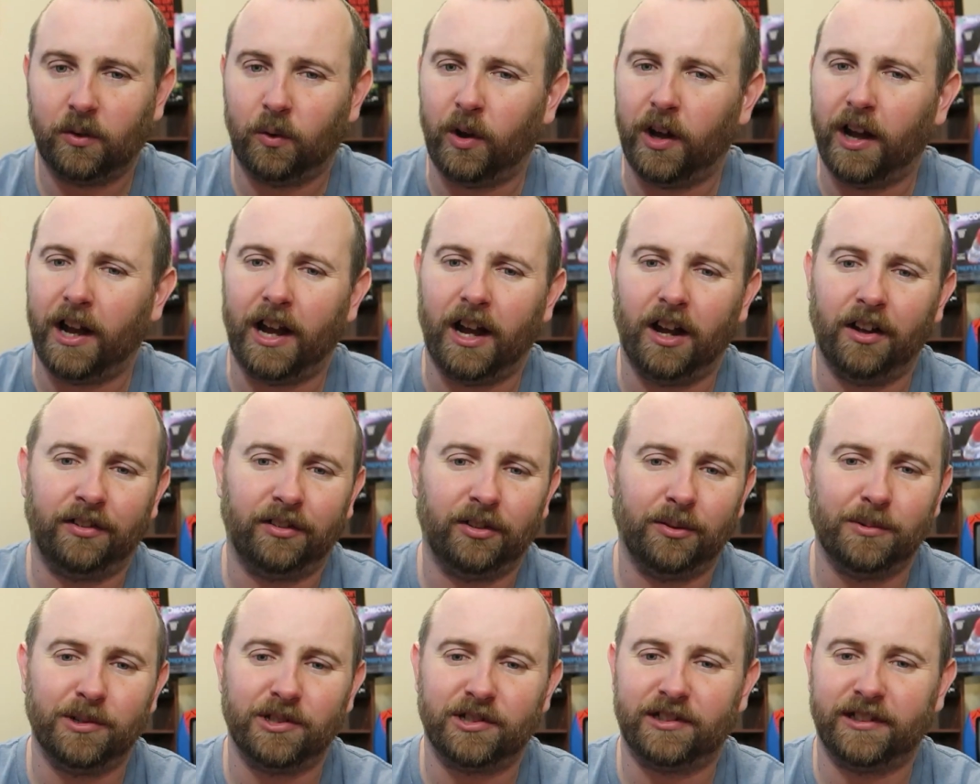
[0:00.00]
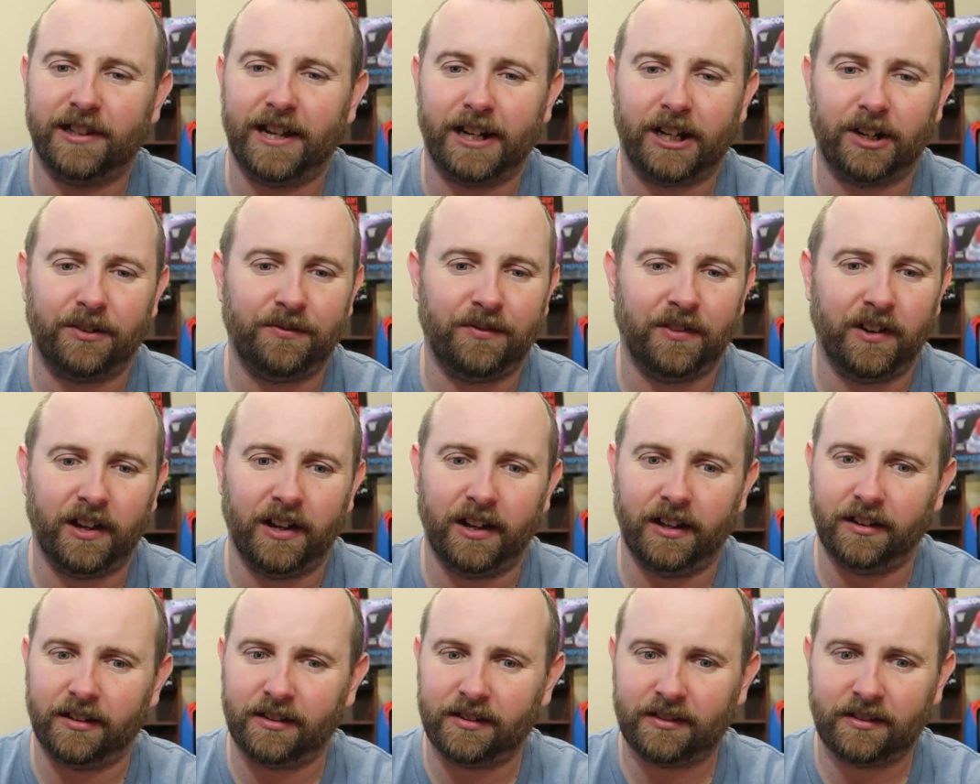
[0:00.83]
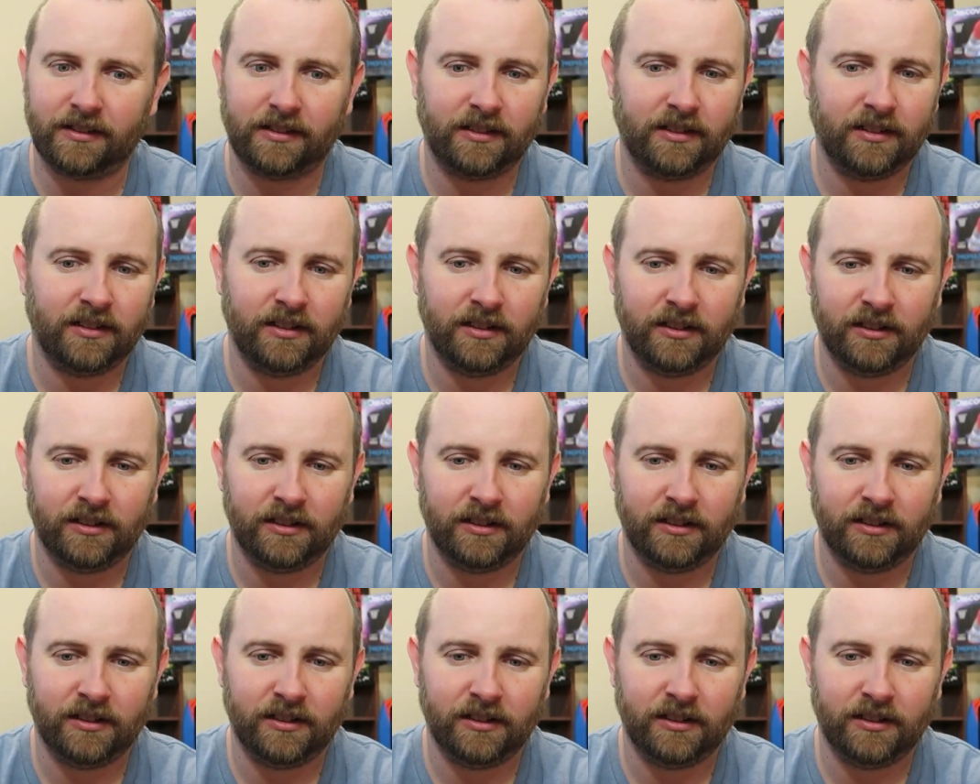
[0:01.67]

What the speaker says: Wow, so much sacrifice.